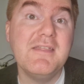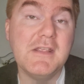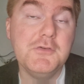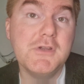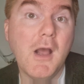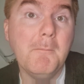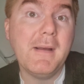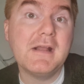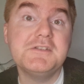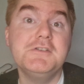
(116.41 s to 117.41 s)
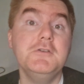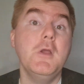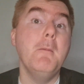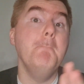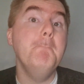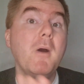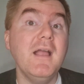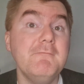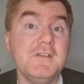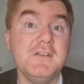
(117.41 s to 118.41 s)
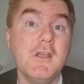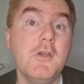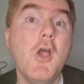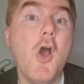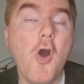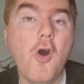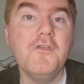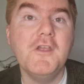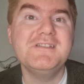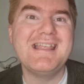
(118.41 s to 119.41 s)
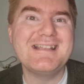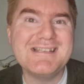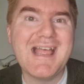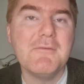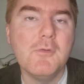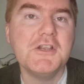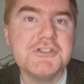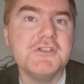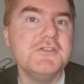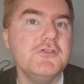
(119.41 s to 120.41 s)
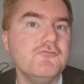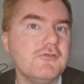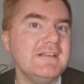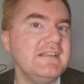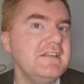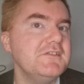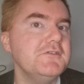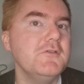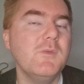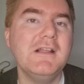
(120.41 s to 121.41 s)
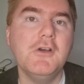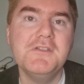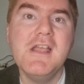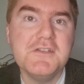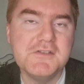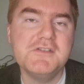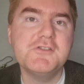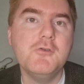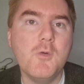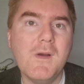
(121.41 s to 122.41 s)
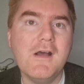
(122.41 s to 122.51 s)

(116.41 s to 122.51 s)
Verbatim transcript: then you come back to my video on those exam questions you really need to do well on to score